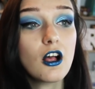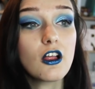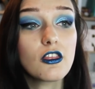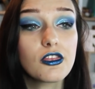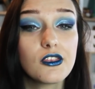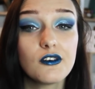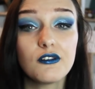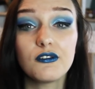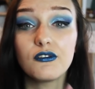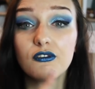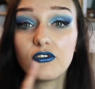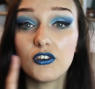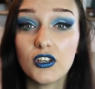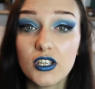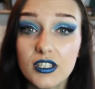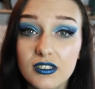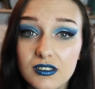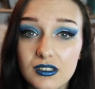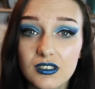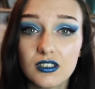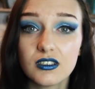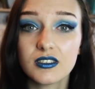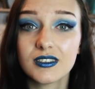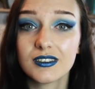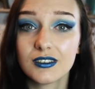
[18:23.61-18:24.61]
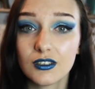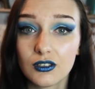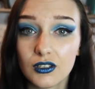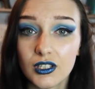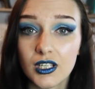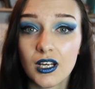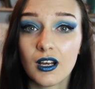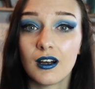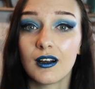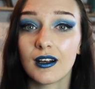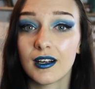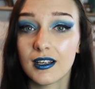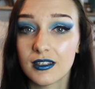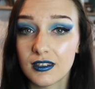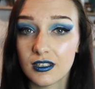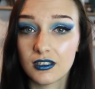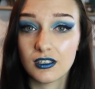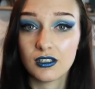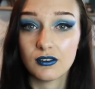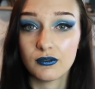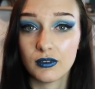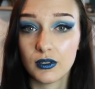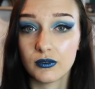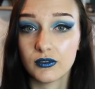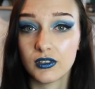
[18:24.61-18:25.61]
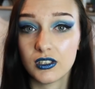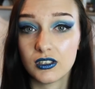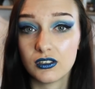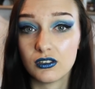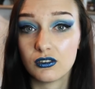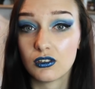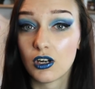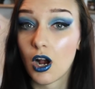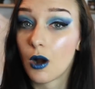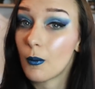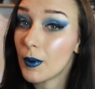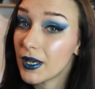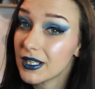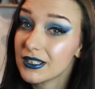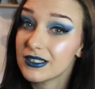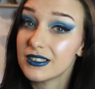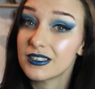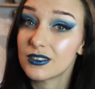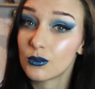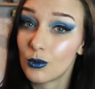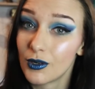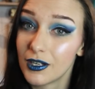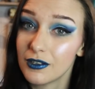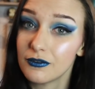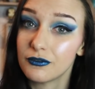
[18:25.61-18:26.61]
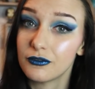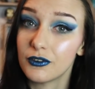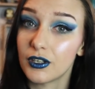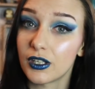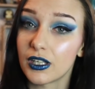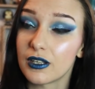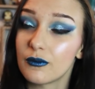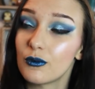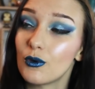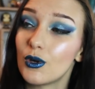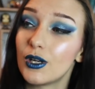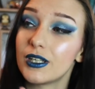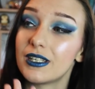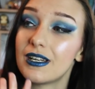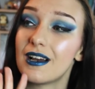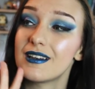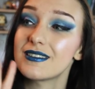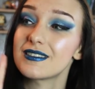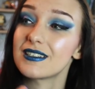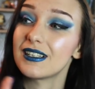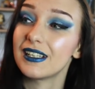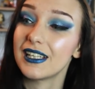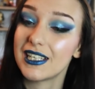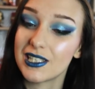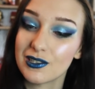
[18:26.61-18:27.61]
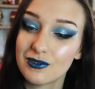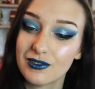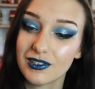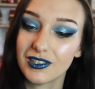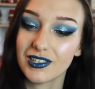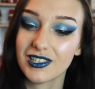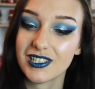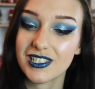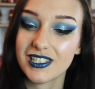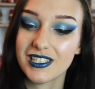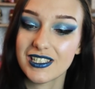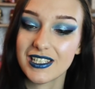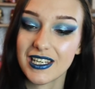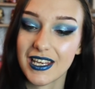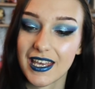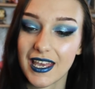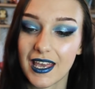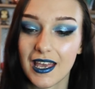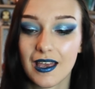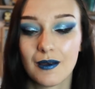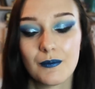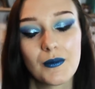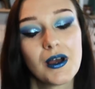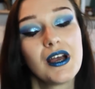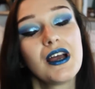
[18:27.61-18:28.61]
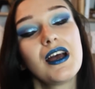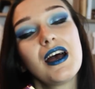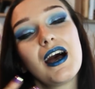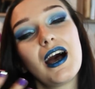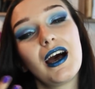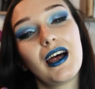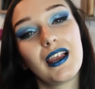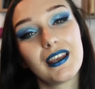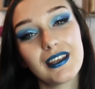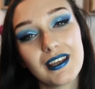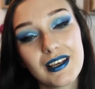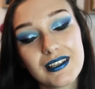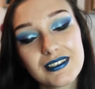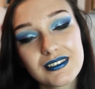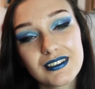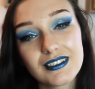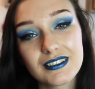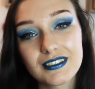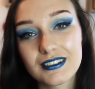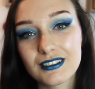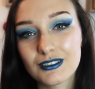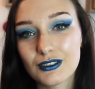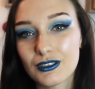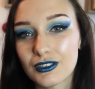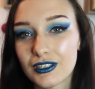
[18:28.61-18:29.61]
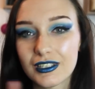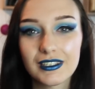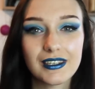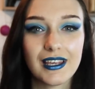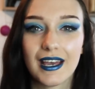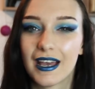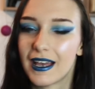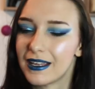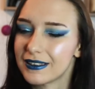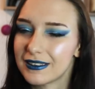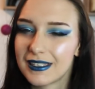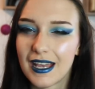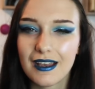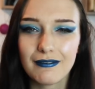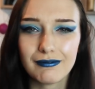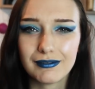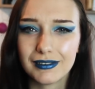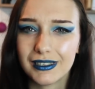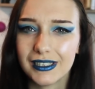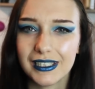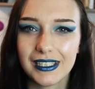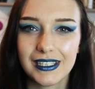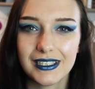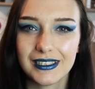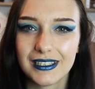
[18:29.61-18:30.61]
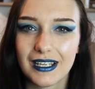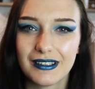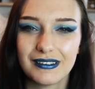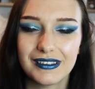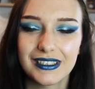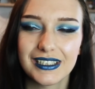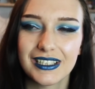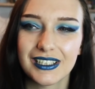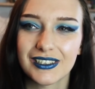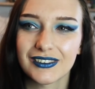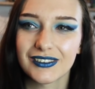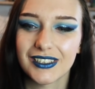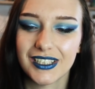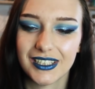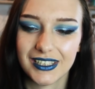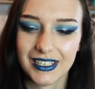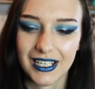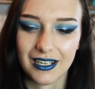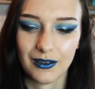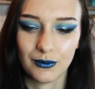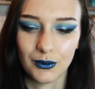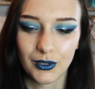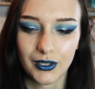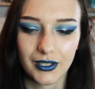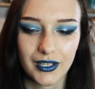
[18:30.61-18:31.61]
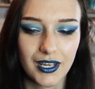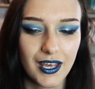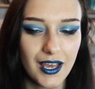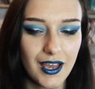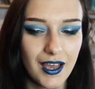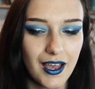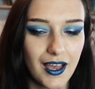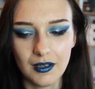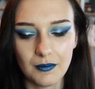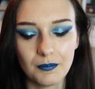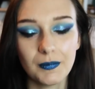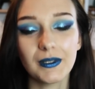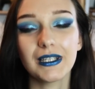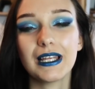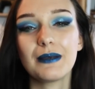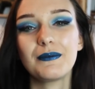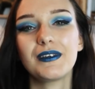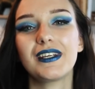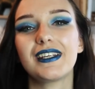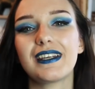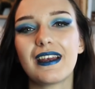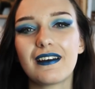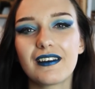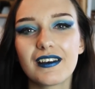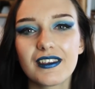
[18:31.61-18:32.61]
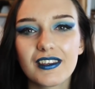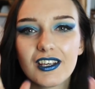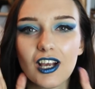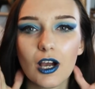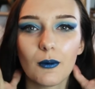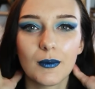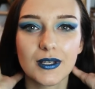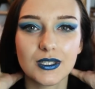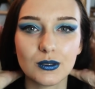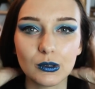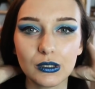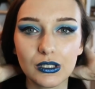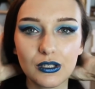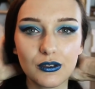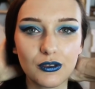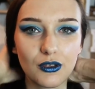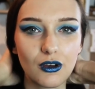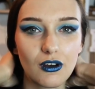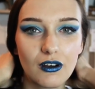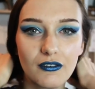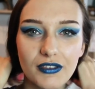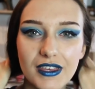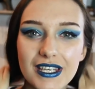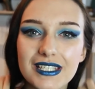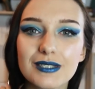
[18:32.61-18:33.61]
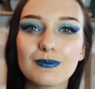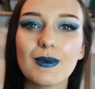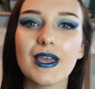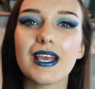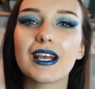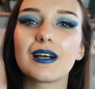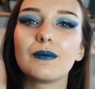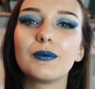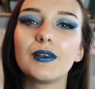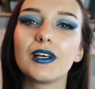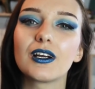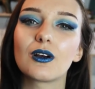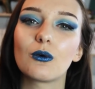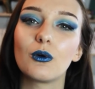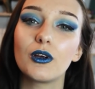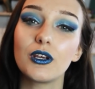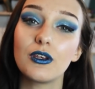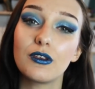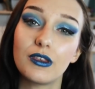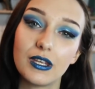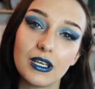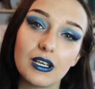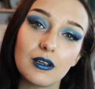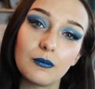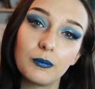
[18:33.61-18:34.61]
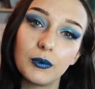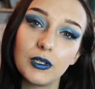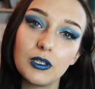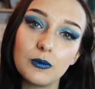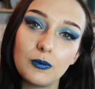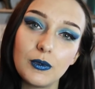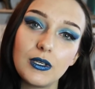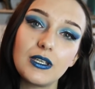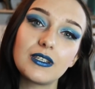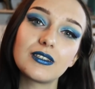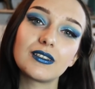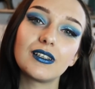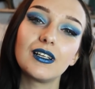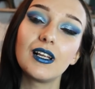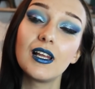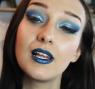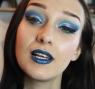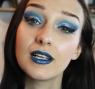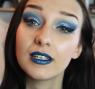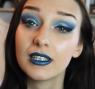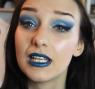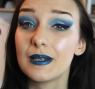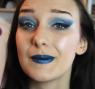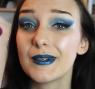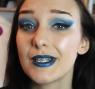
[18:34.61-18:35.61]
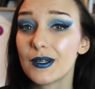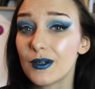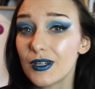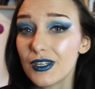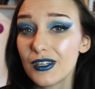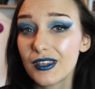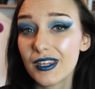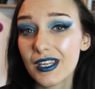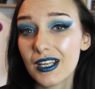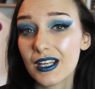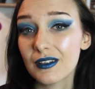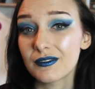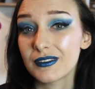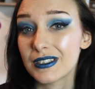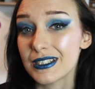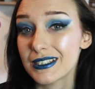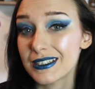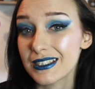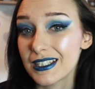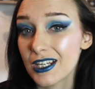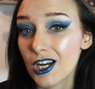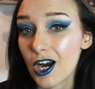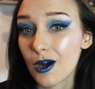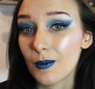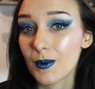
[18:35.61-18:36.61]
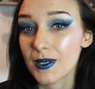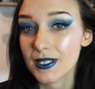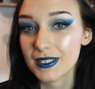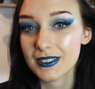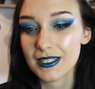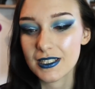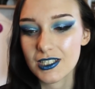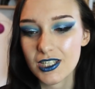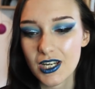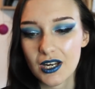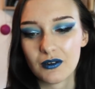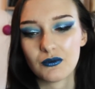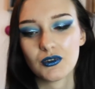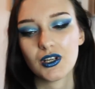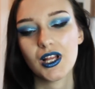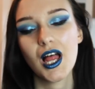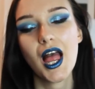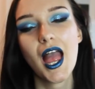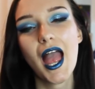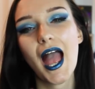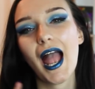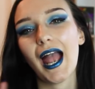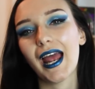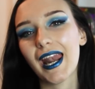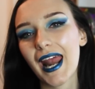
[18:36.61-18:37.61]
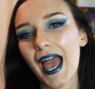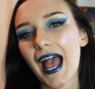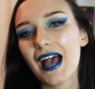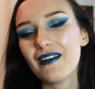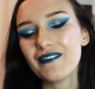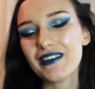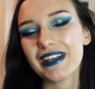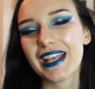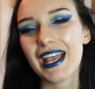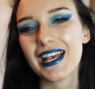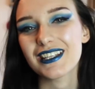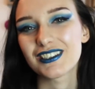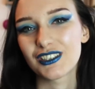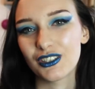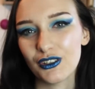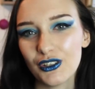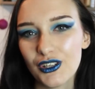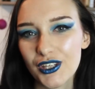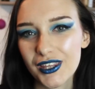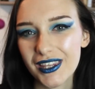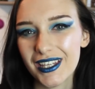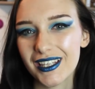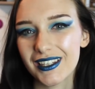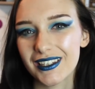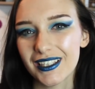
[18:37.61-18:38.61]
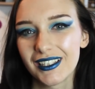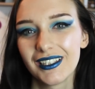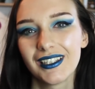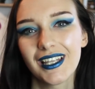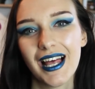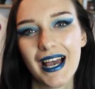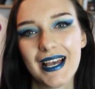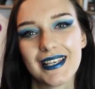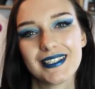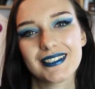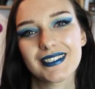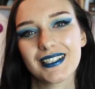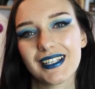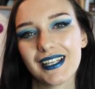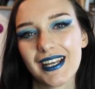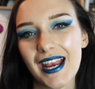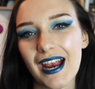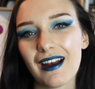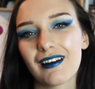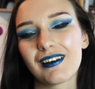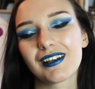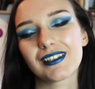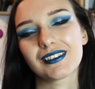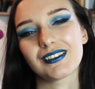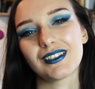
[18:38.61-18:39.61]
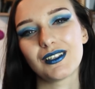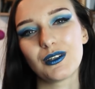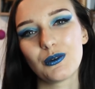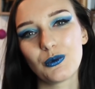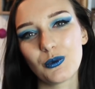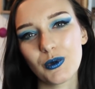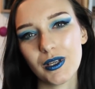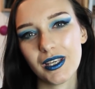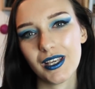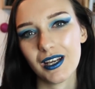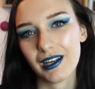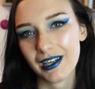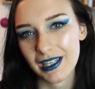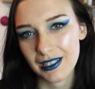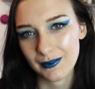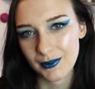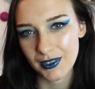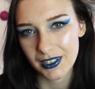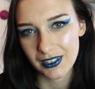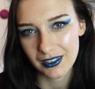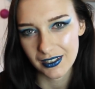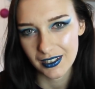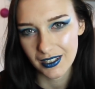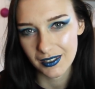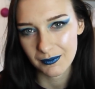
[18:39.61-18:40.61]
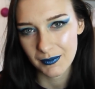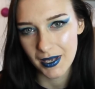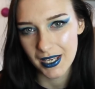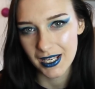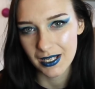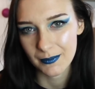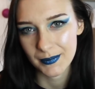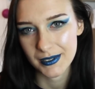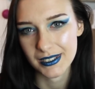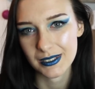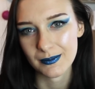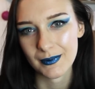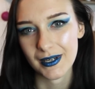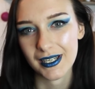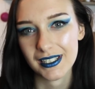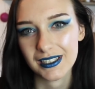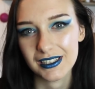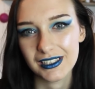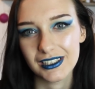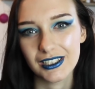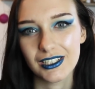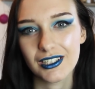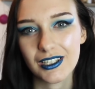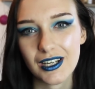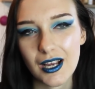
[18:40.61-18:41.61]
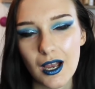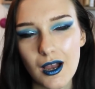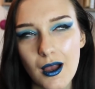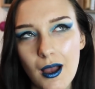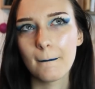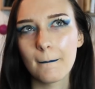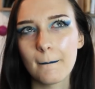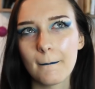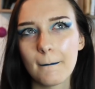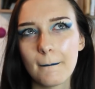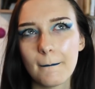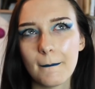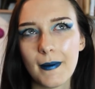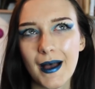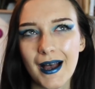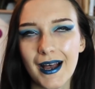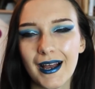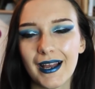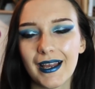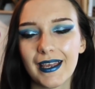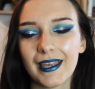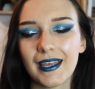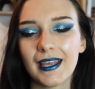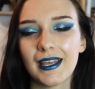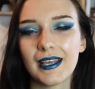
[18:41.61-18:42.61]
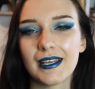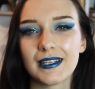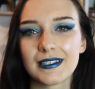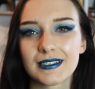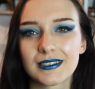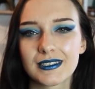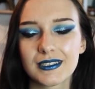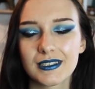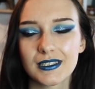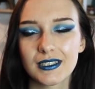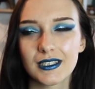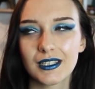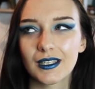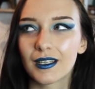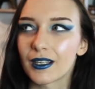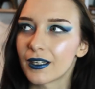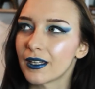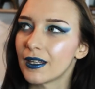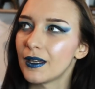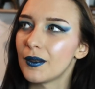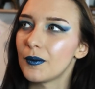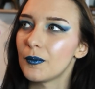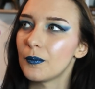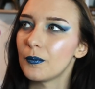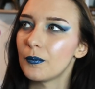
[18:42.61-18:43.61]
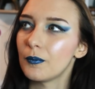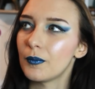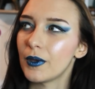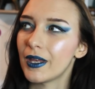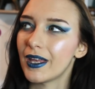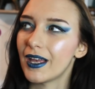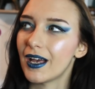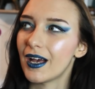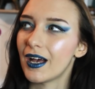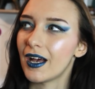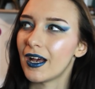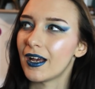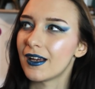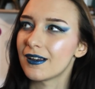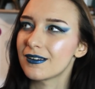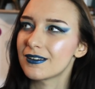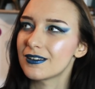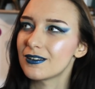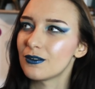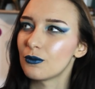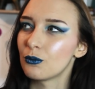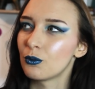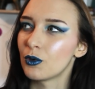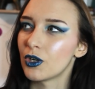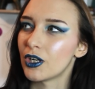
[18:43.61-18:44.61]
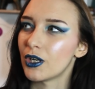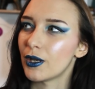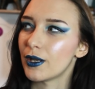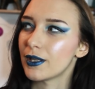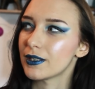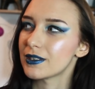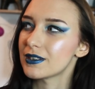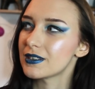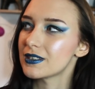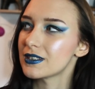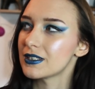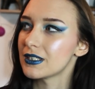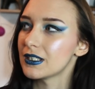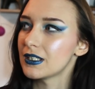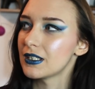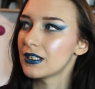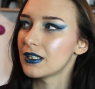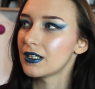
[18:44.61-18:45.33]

The first little story arc in the New 52 comics is quite fun if you want a nice little introduction to him and a nice little story there. Definitely, definitely go read that one. But let me know down in the comments what you thought of this makeup look, what you think of Blue Beetle. Let me know what you think of DC Comics in general, and have a guess who you think the last character we are going to be doing a makeup-inspired look by is going to be, words.